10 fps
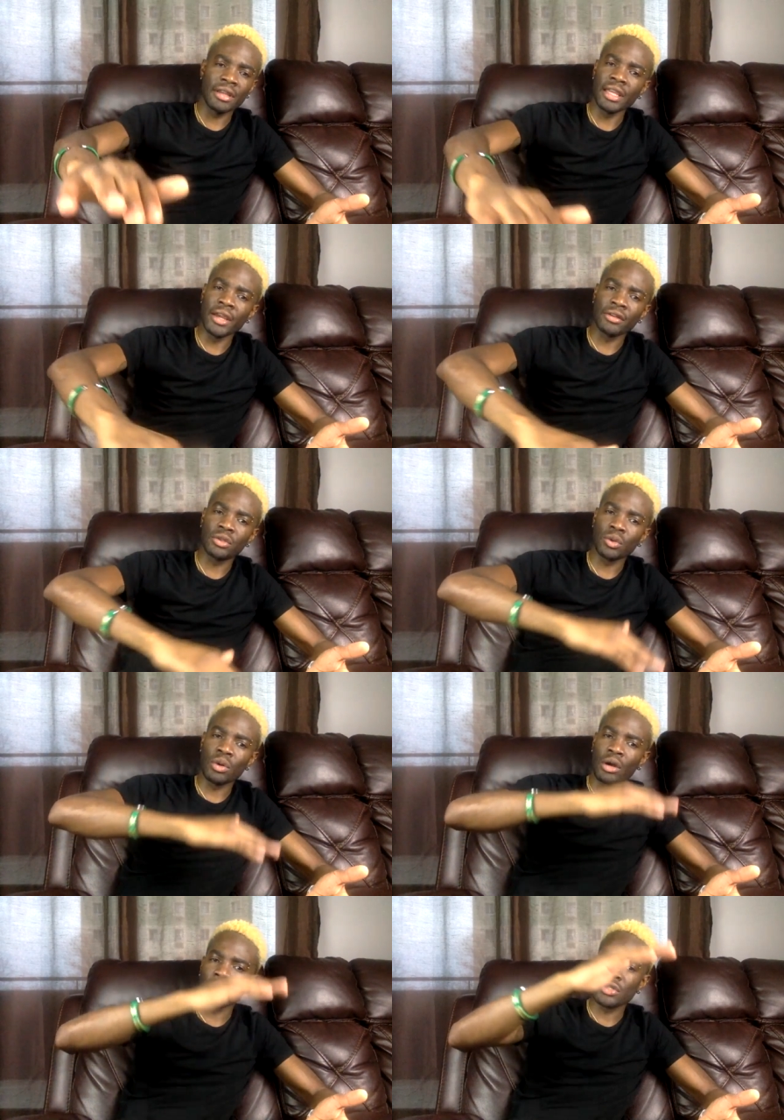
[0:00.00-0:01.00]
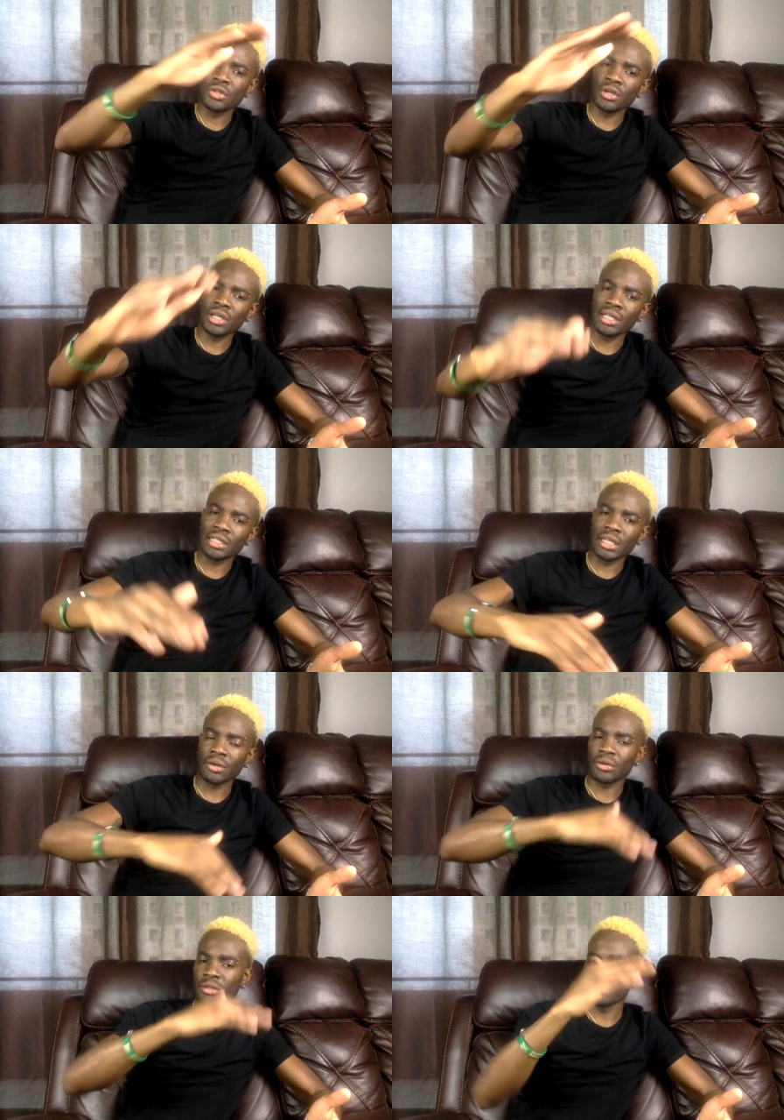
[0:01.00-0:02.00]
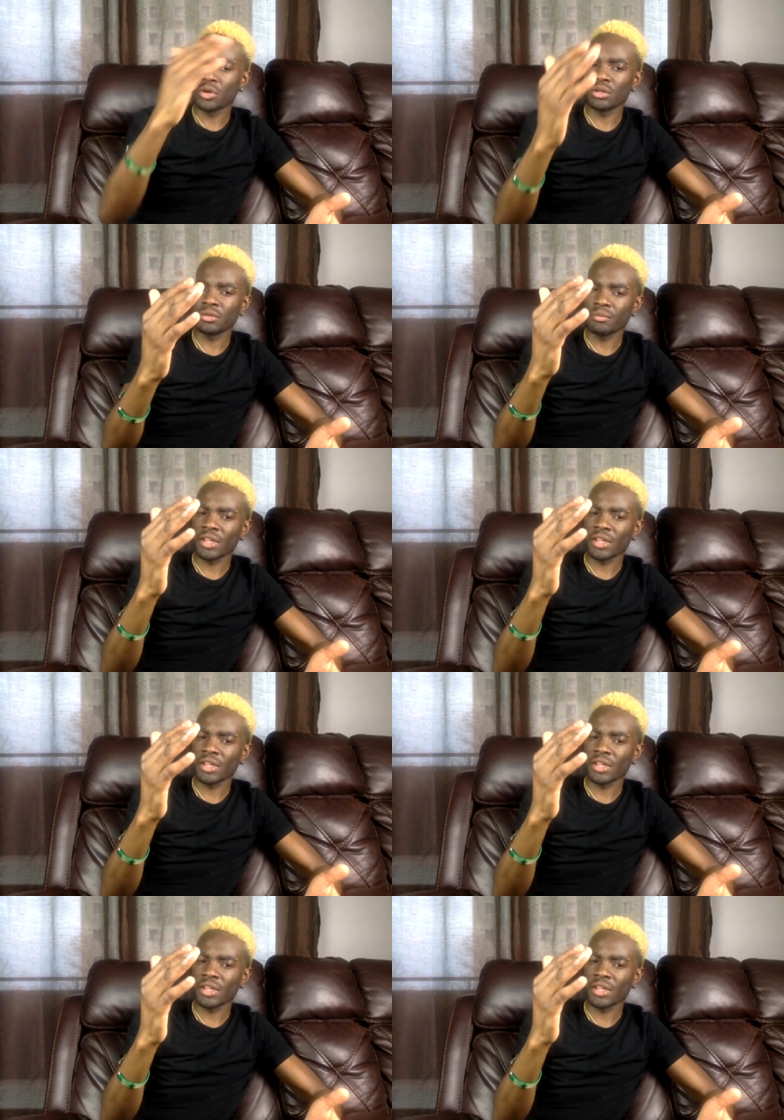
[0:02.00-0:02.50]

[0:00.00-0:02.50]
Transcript: air to go or circulate around the bun.